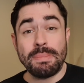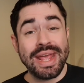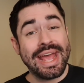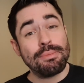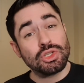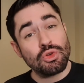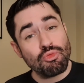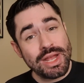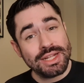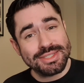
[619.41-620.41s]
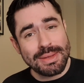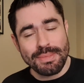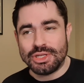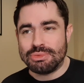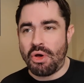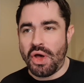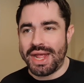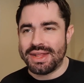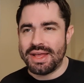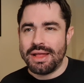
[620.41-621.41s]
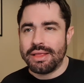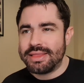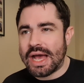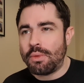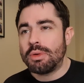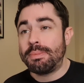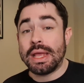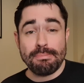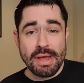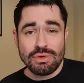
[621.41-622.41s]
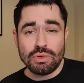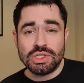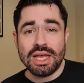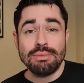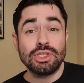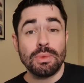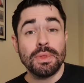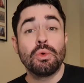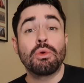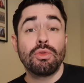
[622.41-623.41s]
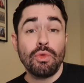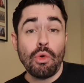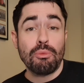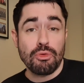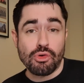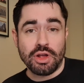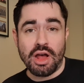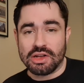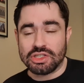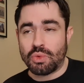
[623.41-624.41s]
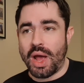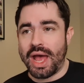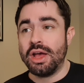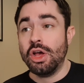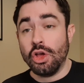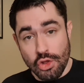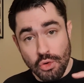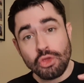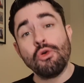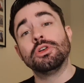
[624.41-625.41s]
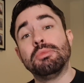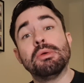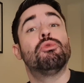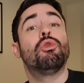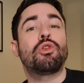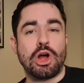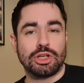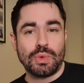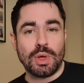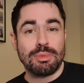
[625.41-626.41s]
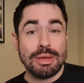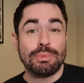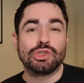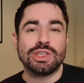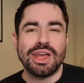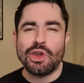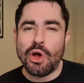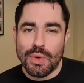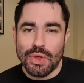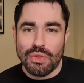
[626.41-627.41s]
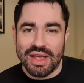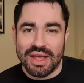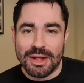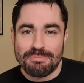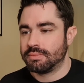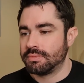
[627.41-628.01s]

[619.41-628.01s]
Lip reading: Being able to read somebody's mind, that would be in medical terms something called thought broadcast, where your thoughts are being broadcast to other people so they know what you're thinking.